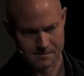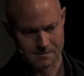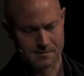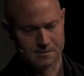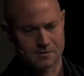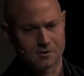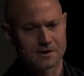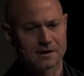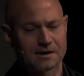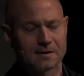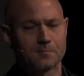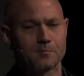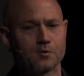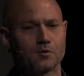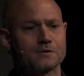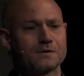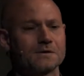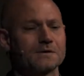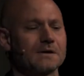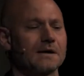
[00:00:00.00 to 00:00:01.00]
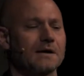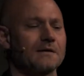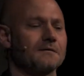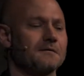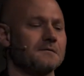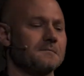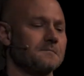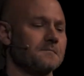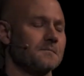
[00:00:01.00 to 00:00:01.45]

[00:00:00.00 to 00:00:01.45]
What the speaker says: Not unimportant either.